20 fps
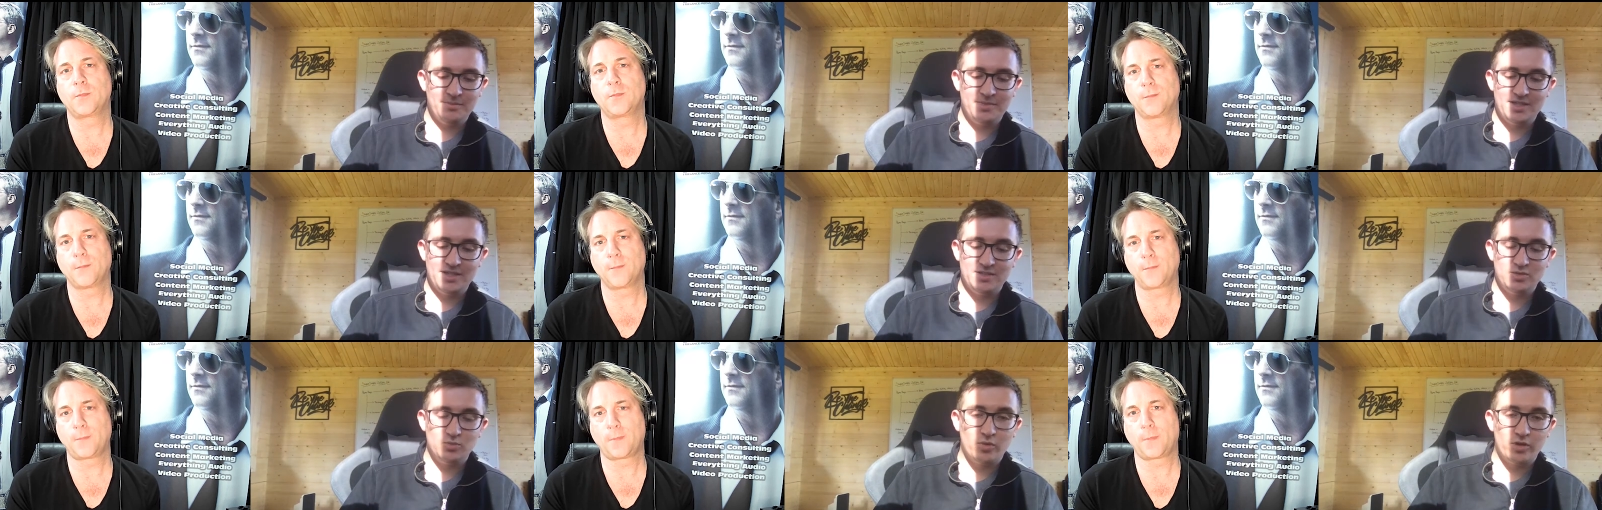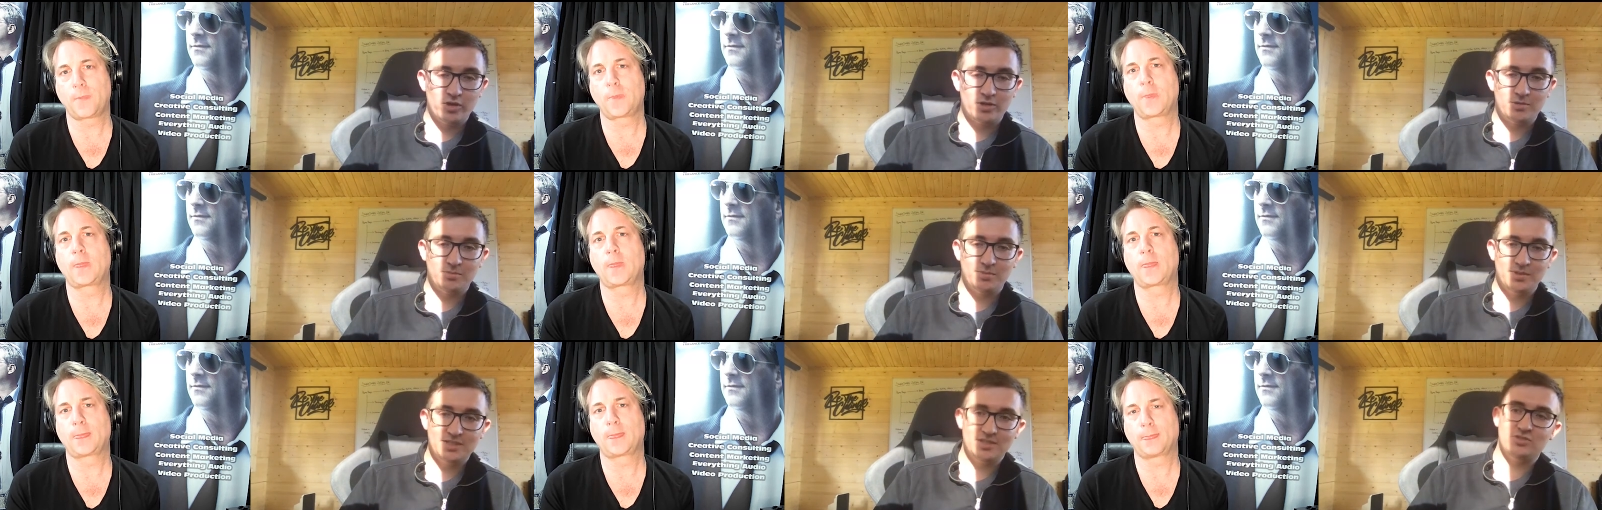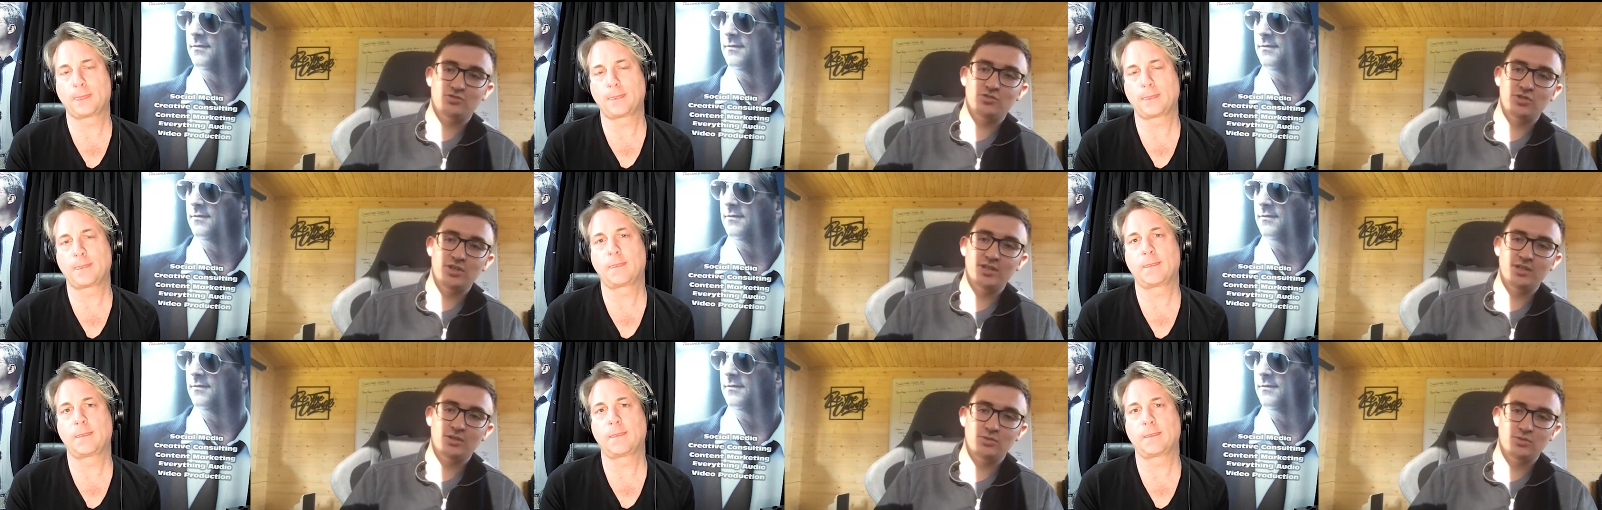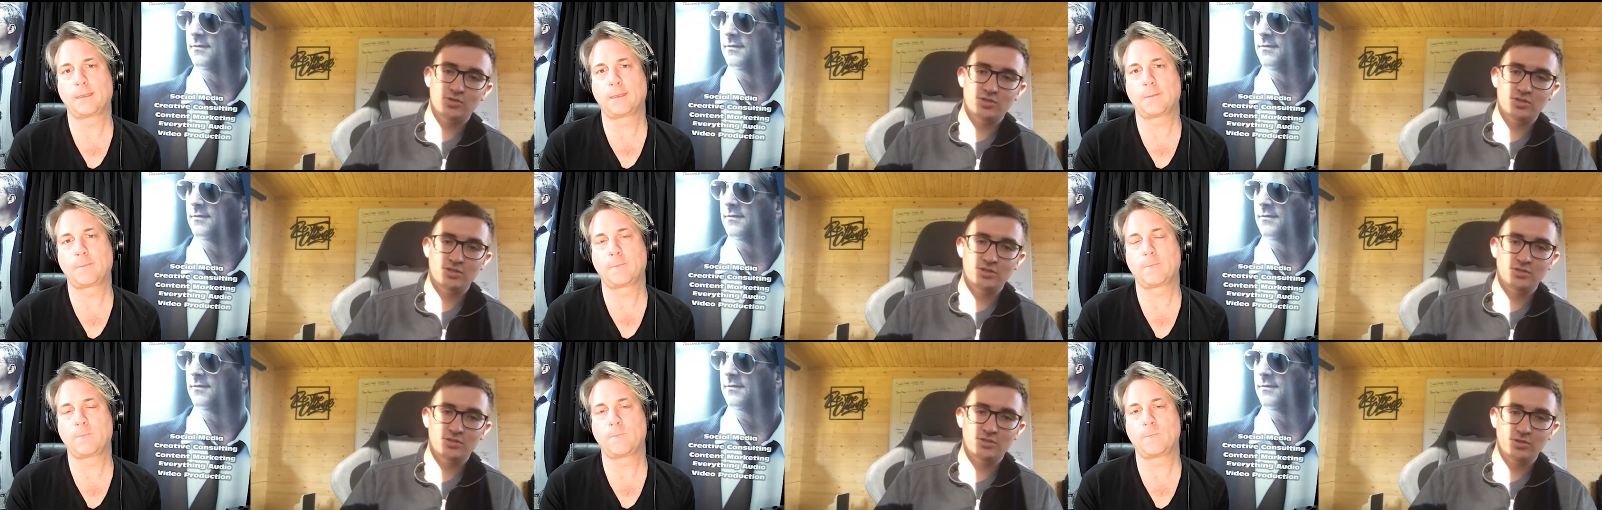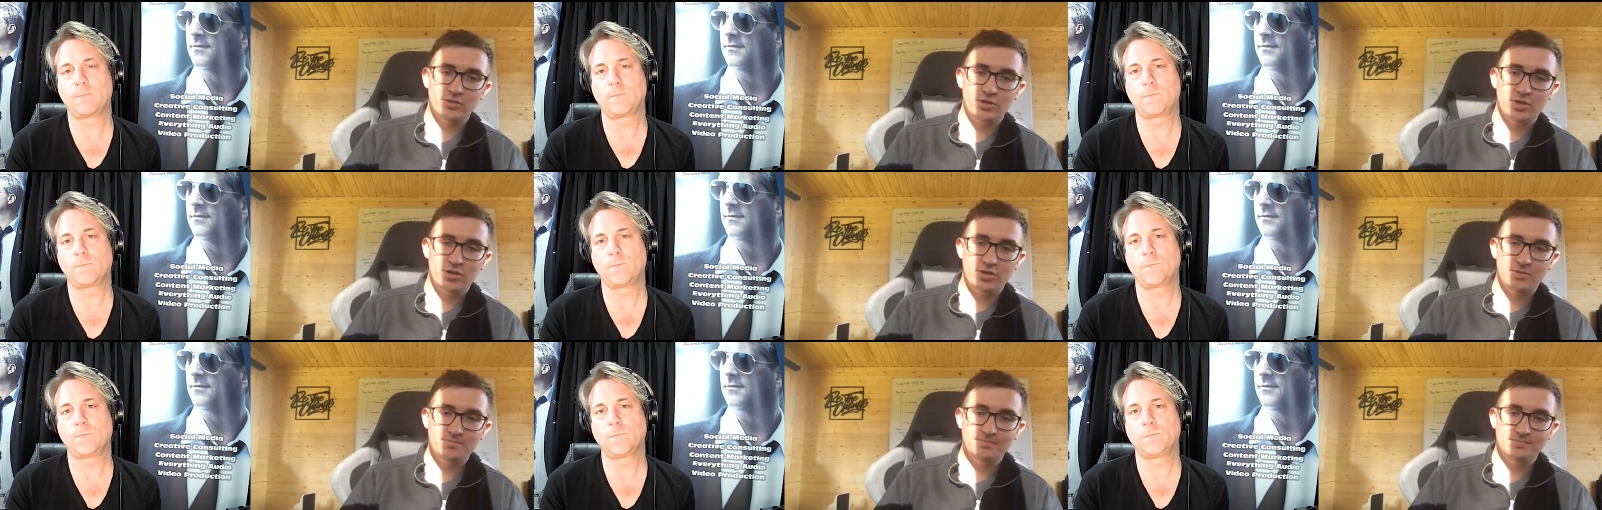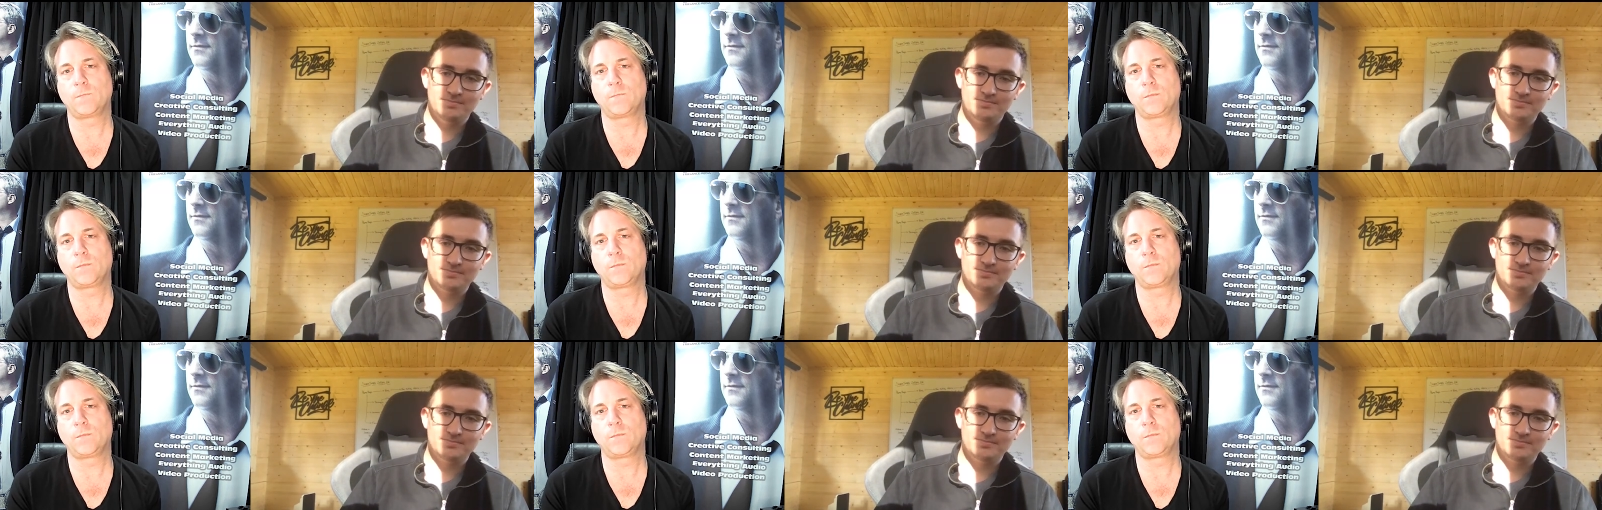Speaker 1: is workplacetrainingcourses.com.